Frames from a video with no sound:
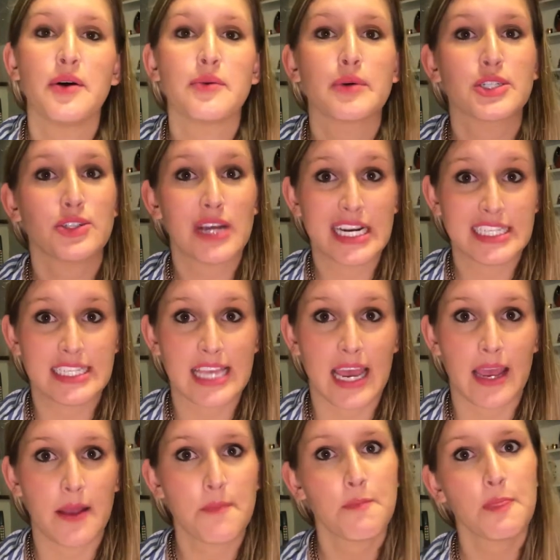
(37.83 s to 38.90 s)
We're trying to
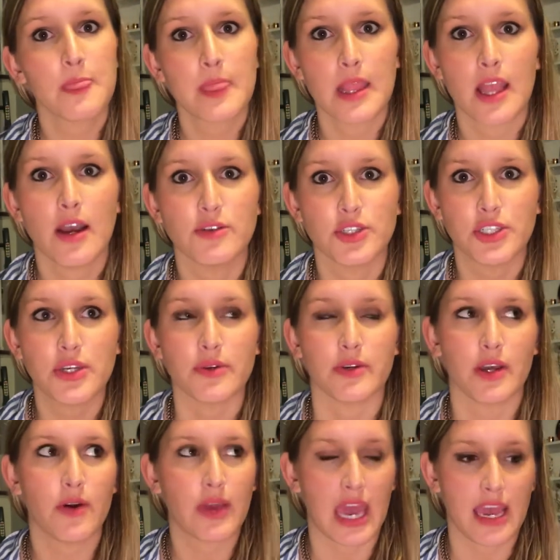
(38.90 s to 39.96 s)
say, oh, shoot,
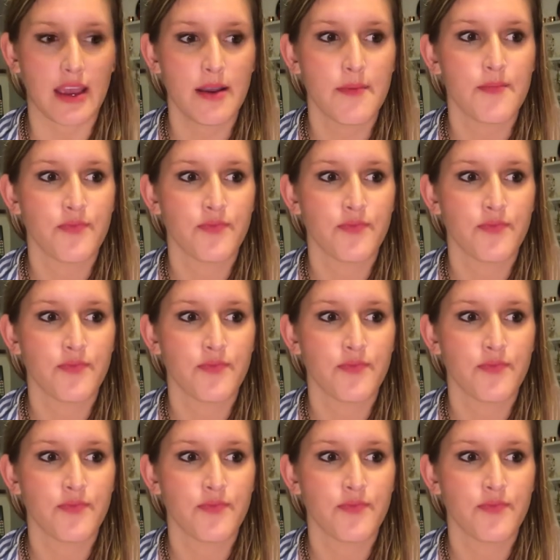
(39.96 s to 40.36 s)
okay.